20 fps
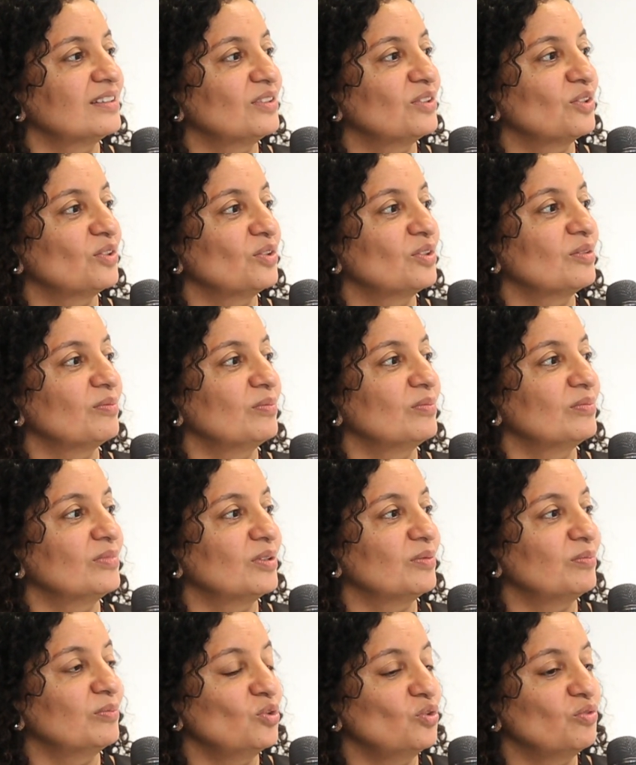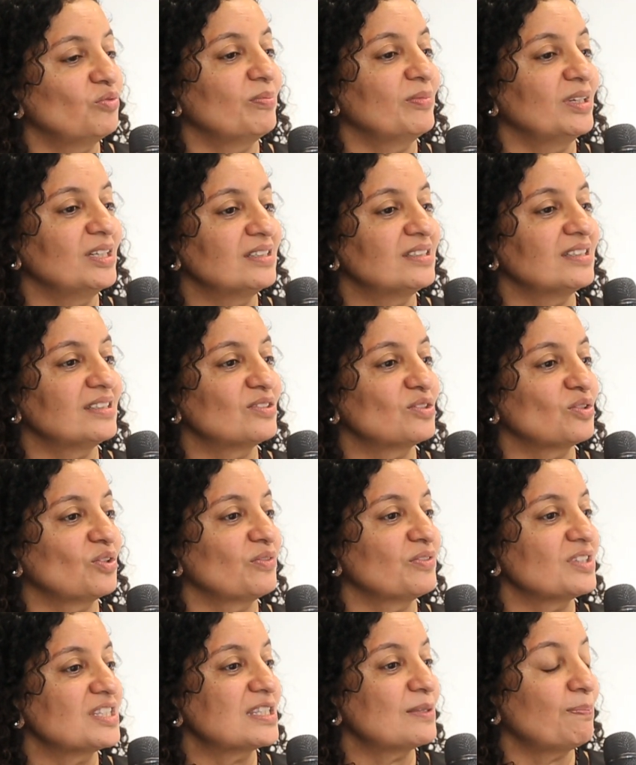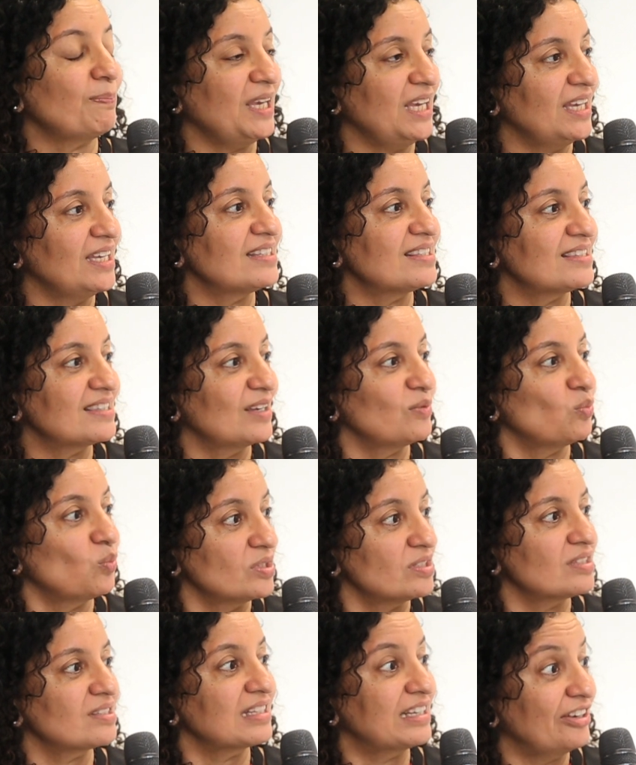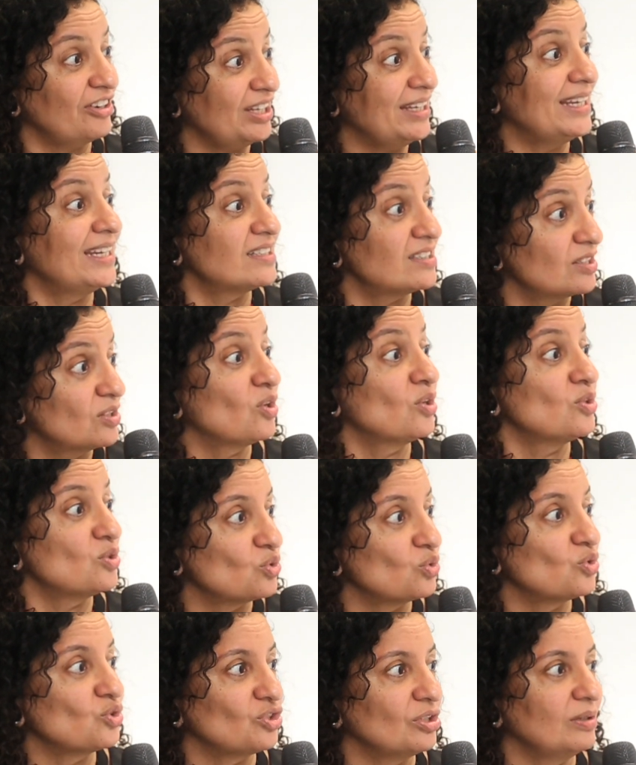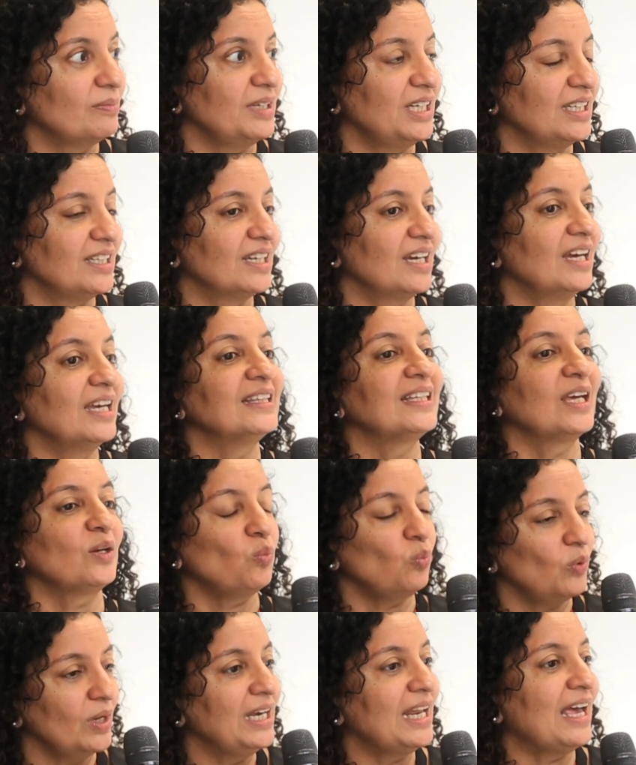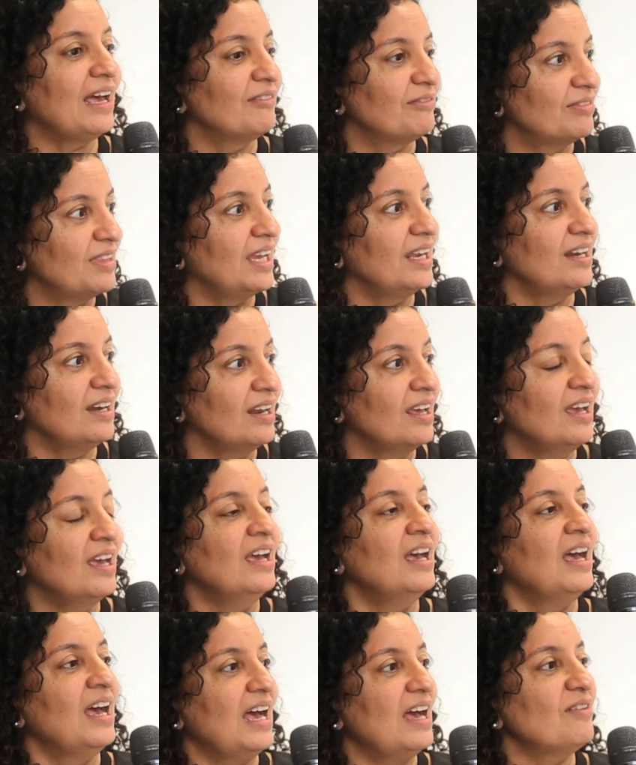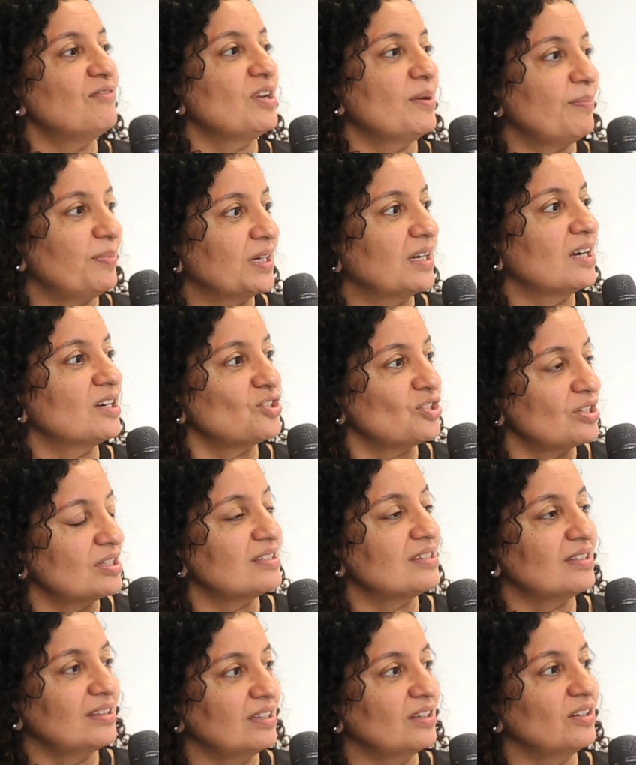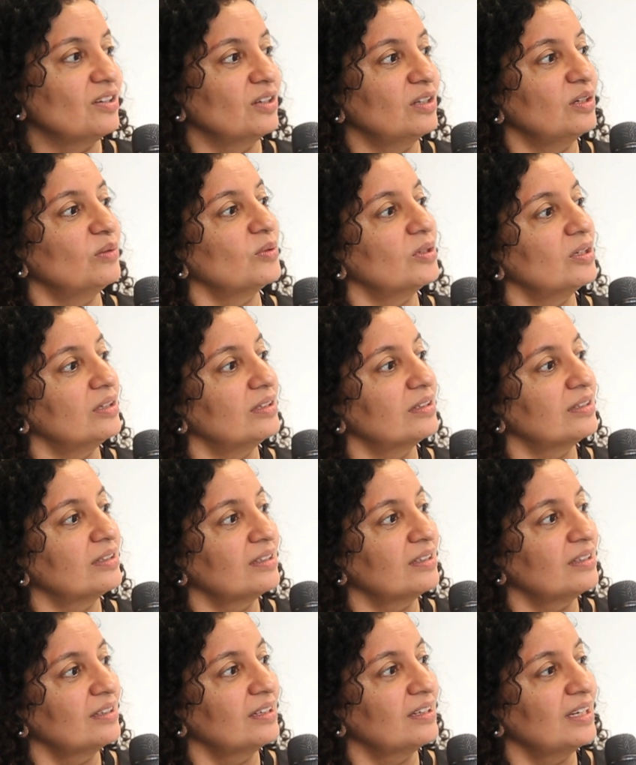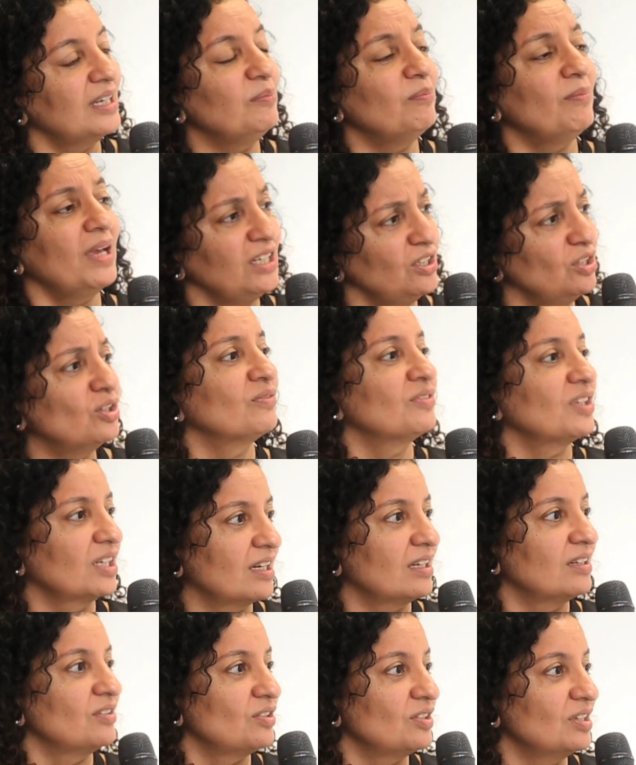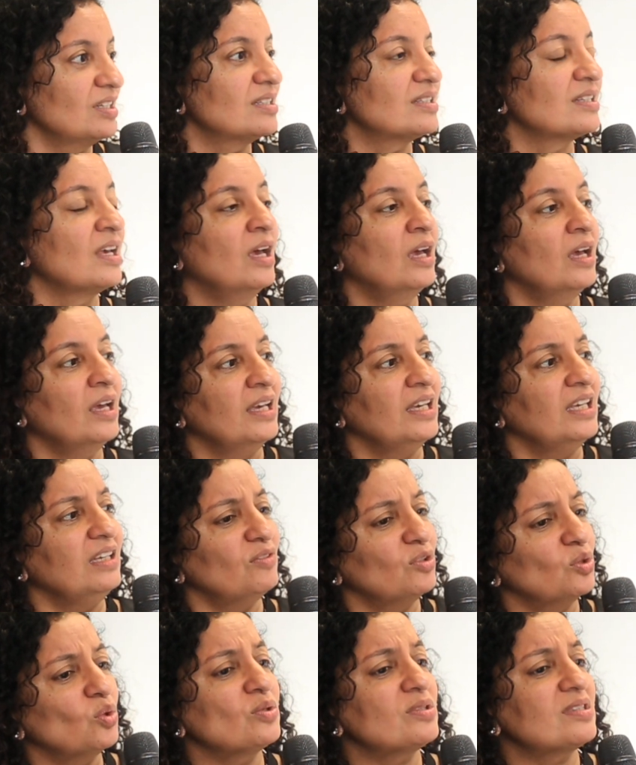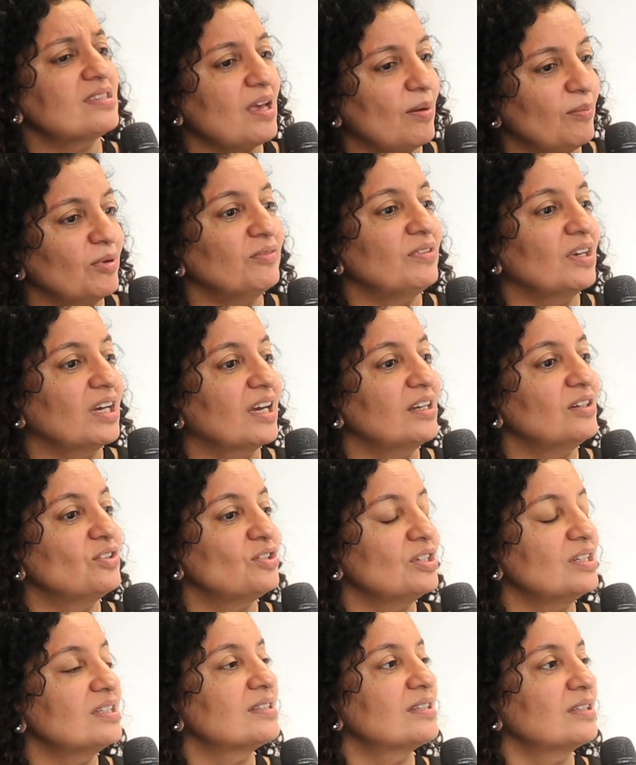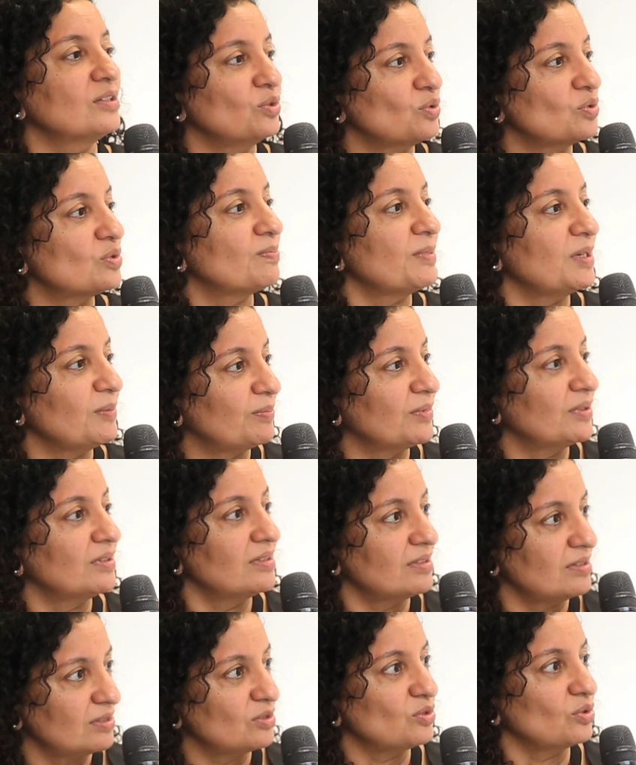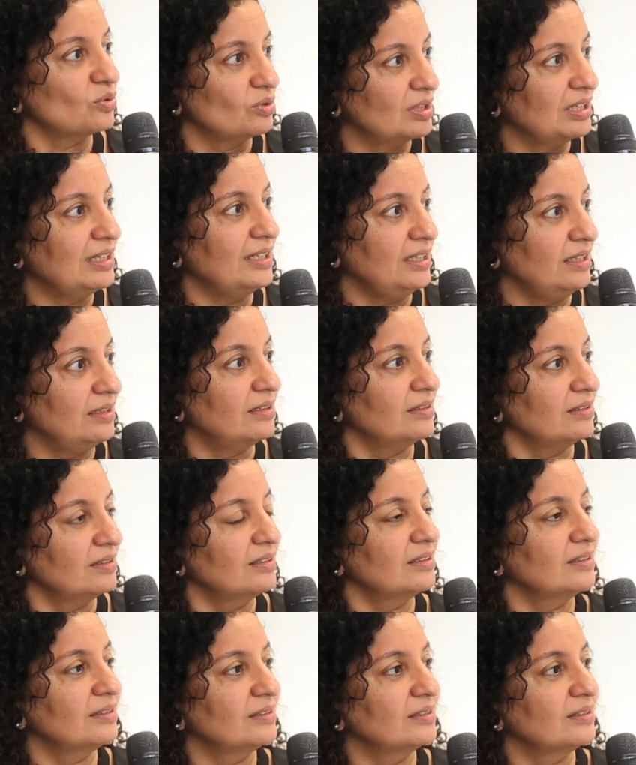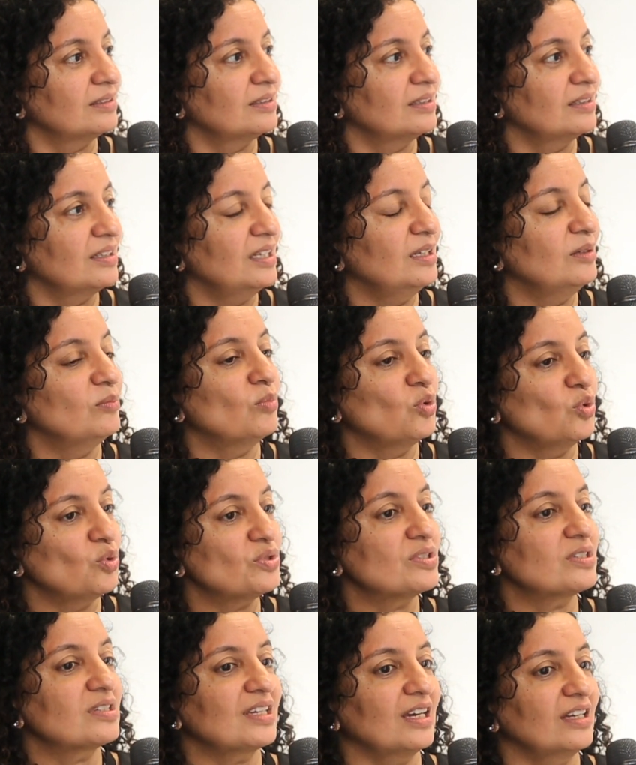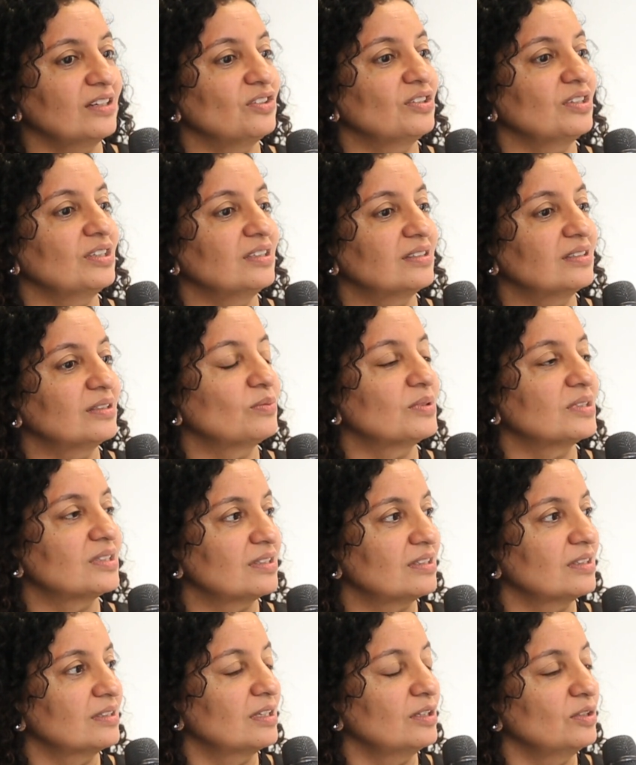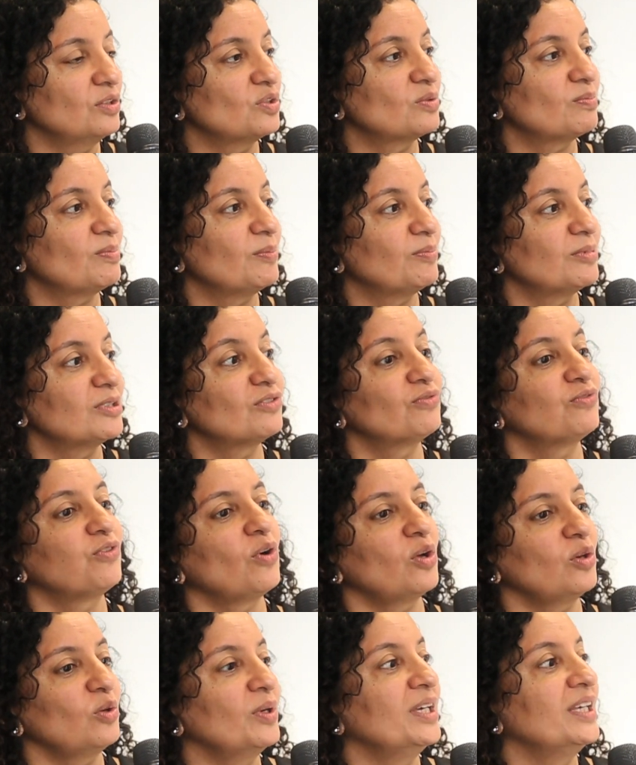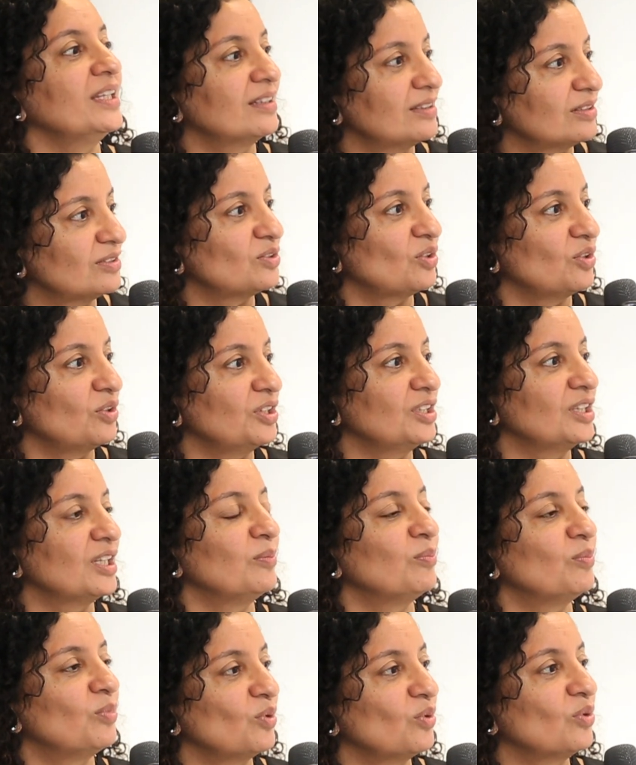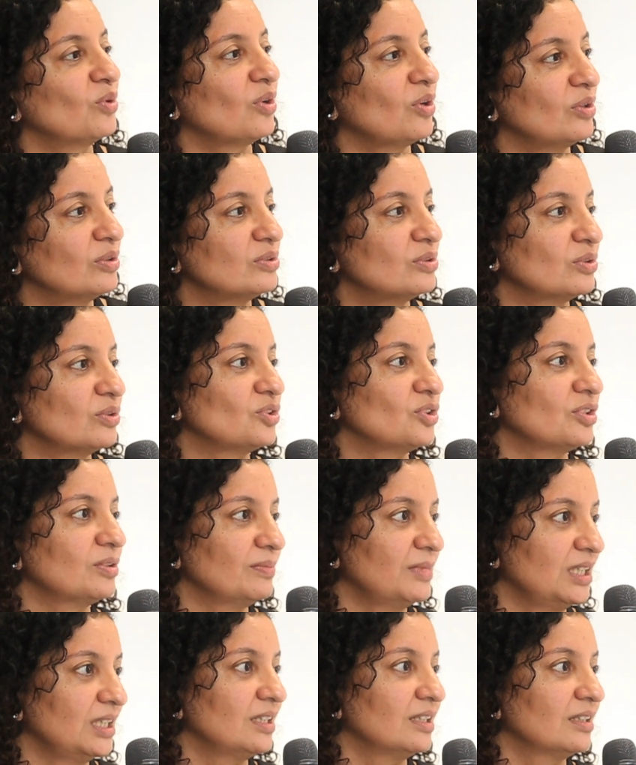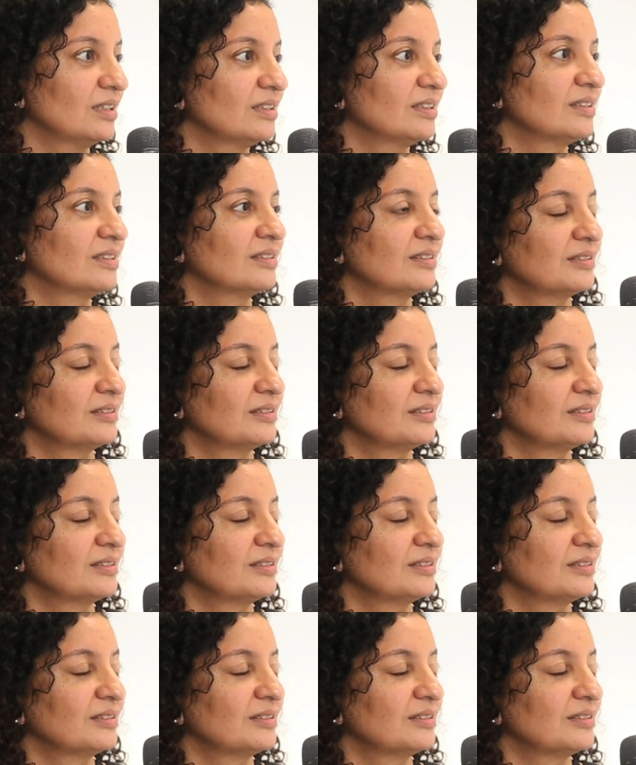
You know, the movement, it's sort of a space that was created on social media and that will have repercussions in the real world, in many of the countries. Even though some of the countries, the newspapers took the lead. In most countries, it was the newspapers following the story that broke on social media.